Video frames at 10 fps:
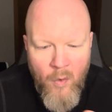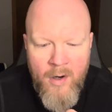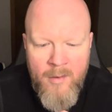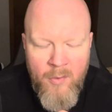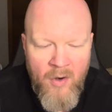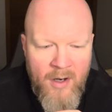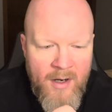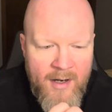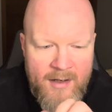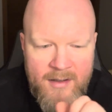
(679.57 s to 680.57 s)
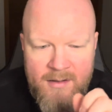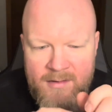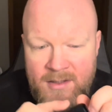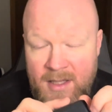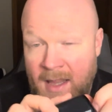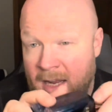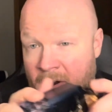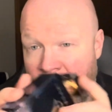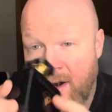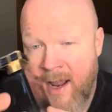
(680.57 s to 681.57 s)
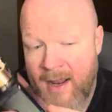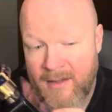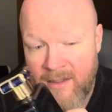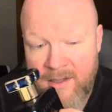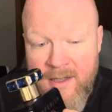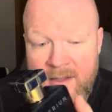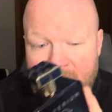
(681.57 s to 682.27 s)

wormwood. There's a lot going on. Lily of the